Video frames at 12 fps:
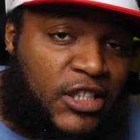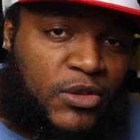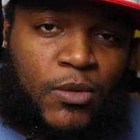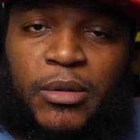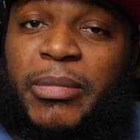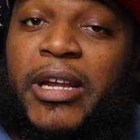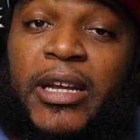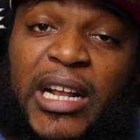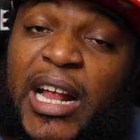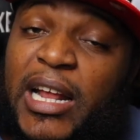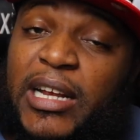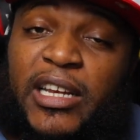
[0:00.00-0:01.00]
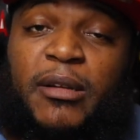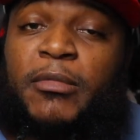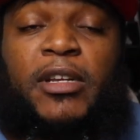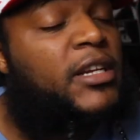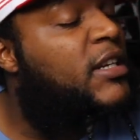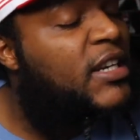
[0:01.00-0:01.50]
just want to be in the goddamn
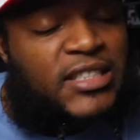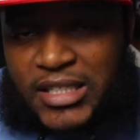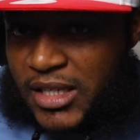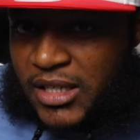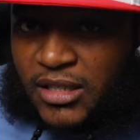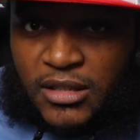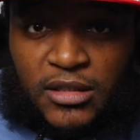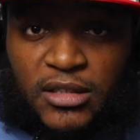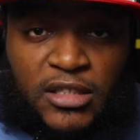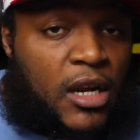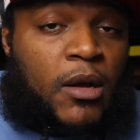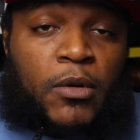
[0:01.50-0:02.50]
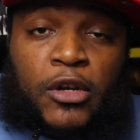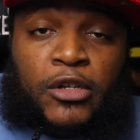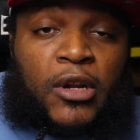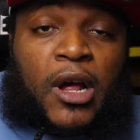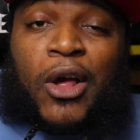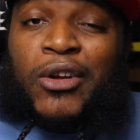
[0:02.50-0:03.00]
clique. That's it. That's all I
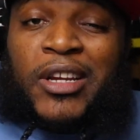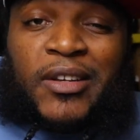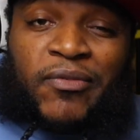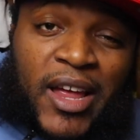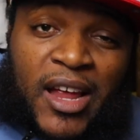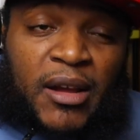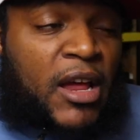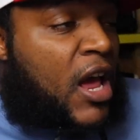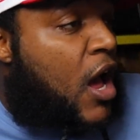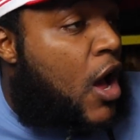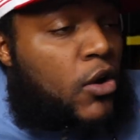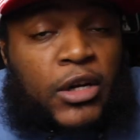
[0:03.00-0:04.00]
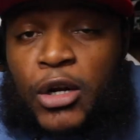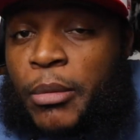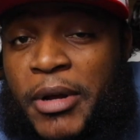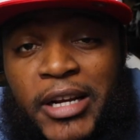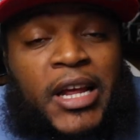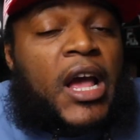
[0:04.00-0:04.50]
want to do. I don't need the fame. I don't need no
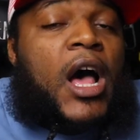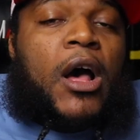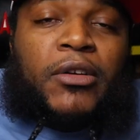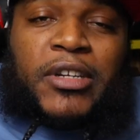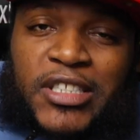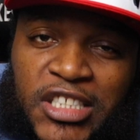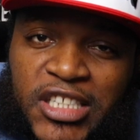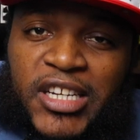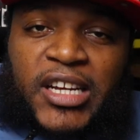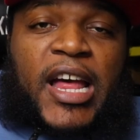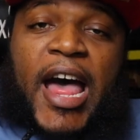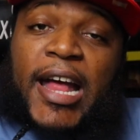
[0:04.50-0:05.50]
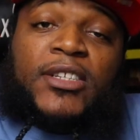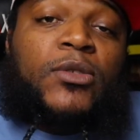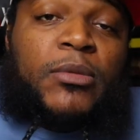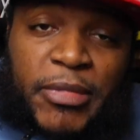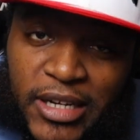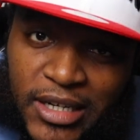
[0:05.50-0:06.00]
money. I don't need shit. I just
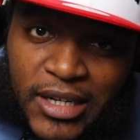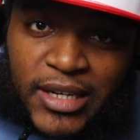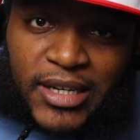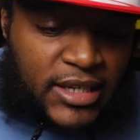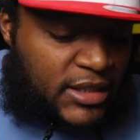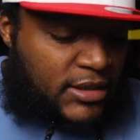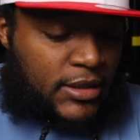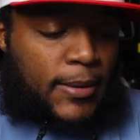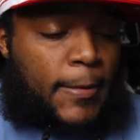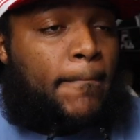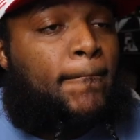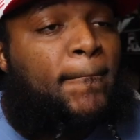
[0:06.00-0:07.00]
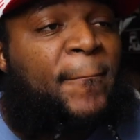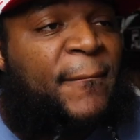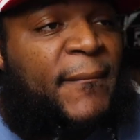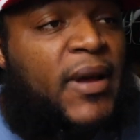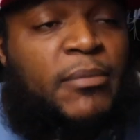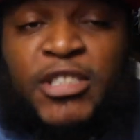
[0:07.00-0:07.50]
want to be in the clique. That's it.
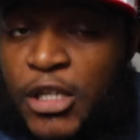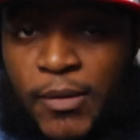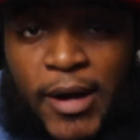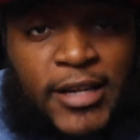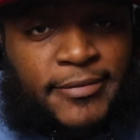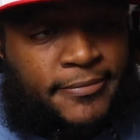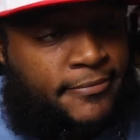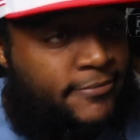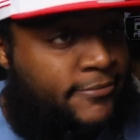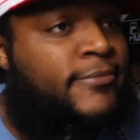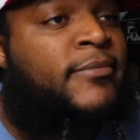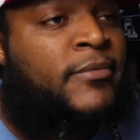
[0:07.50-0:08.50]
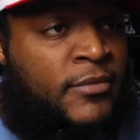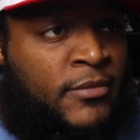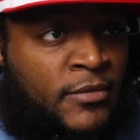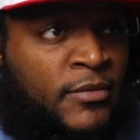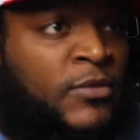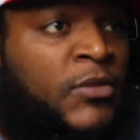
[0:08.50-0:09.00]
I'm still waiting.
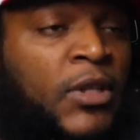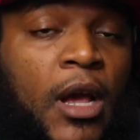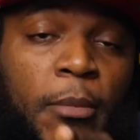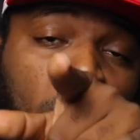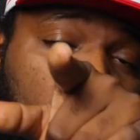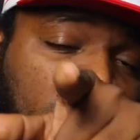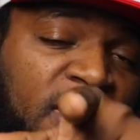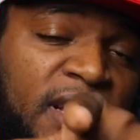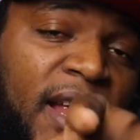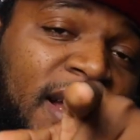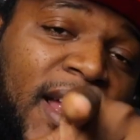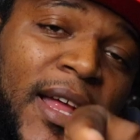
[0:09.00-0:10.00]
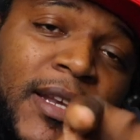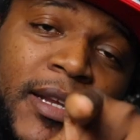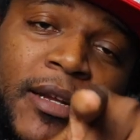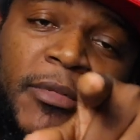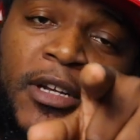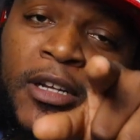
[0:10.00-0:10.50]
I'm going to that goddamn,